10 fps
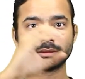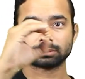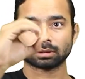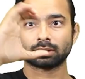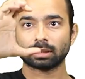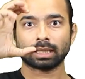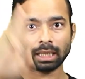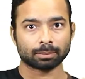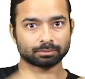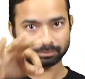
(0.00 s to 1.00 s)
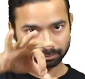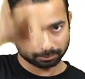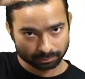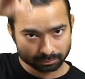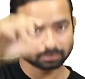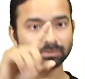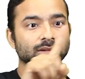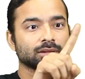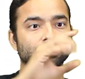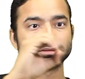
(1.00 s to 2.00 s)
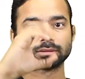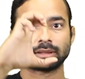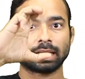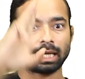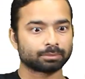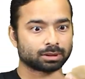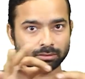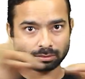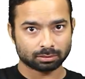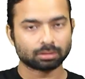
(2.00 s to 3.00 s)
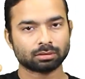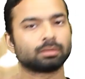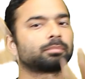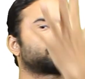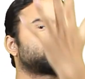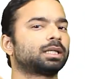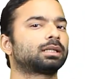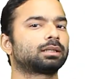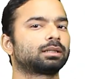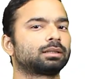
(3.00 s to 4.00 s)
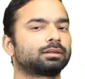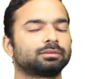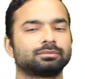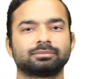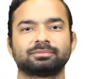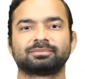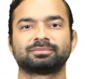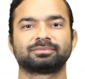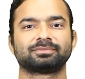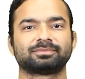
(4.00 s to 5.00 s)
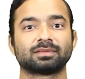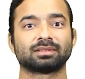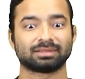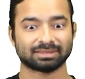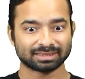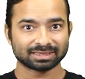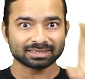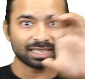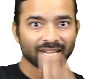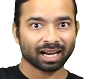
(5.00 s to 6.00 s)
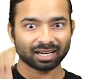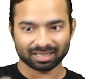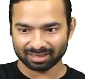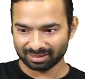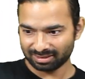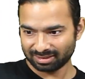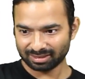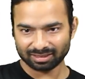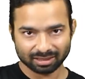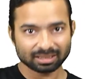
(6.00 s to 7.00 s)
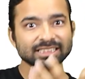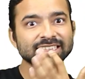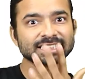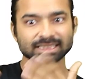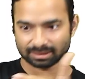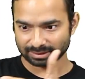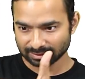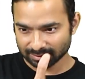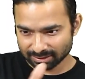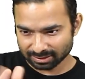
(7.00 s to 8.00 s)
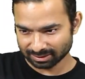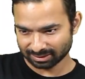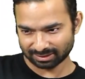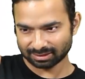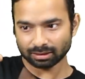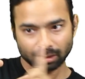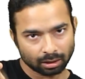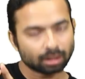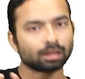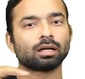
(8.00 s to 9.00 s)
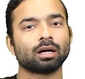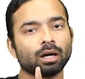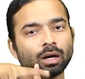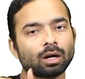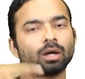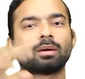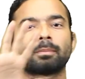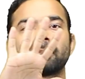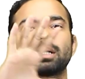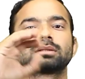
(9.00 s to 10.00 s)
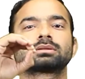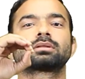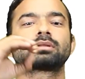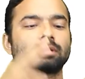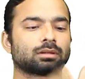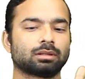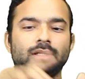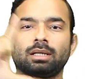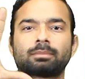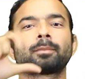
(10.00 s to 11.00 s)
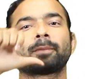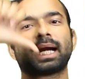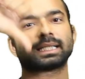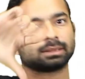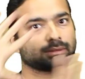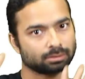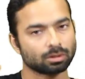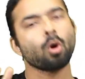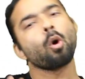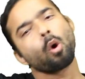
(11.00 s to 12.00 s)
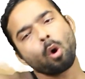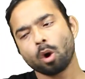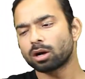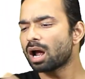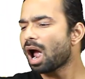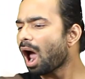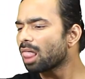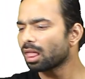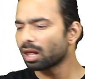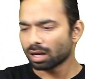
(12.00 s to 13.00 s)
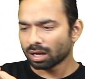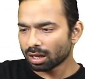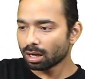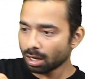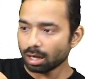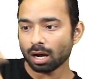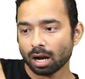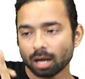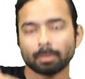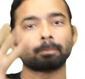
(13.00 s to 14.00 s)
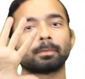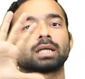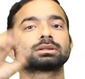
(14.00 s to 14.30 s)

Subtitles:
A cloth sample, 1 10 cm by 10 cm square of a permeable absorbent cloth, for example toweling or flannel, as per the experiment.